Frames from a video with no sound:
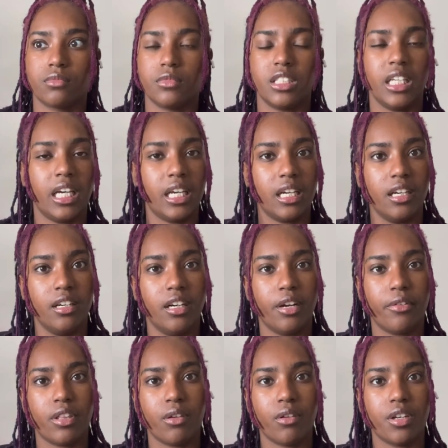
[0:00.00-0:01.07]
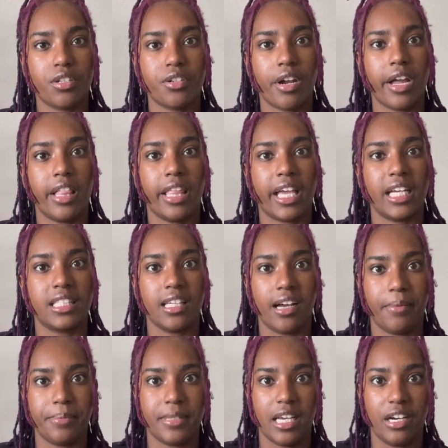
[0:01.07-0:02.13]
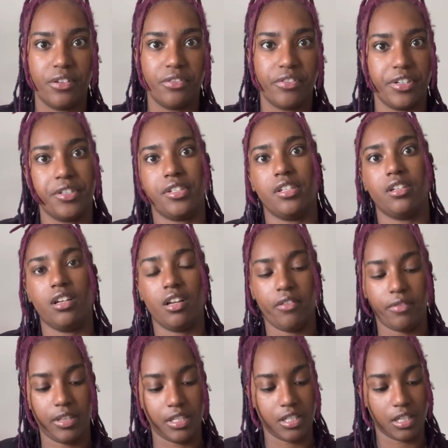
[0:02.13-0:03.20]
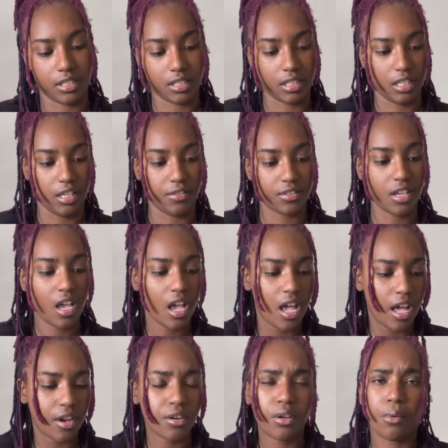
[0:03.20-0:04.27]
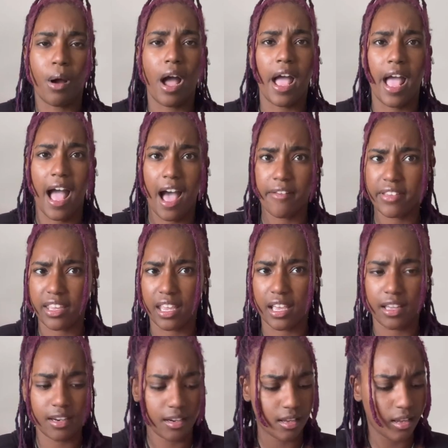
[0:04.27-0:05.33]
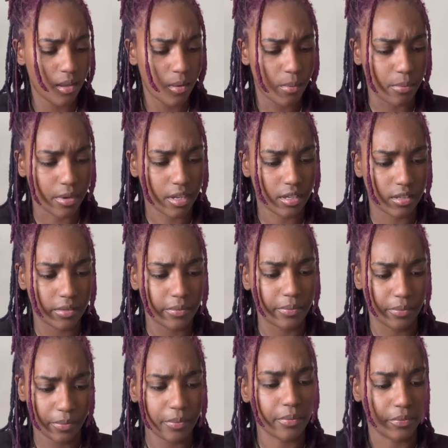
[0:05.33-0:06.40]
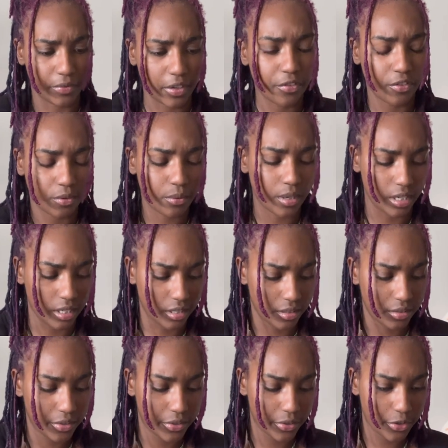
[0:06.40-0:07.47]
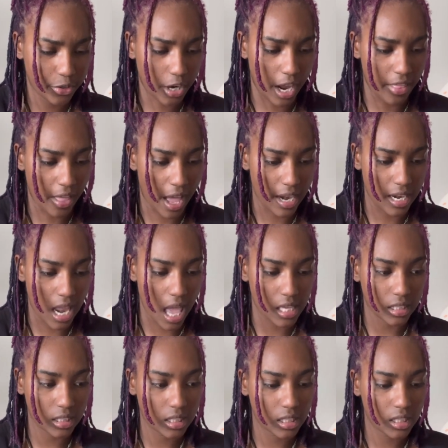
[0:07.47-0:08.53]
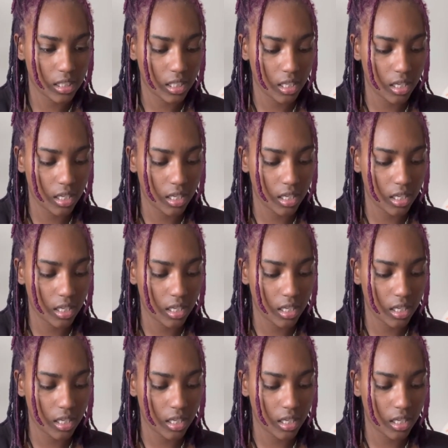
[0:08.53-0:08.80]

yeah, I really want to try like a top-down version of the just sleeves. I don't know why I haven't yet, but definitely want to try that next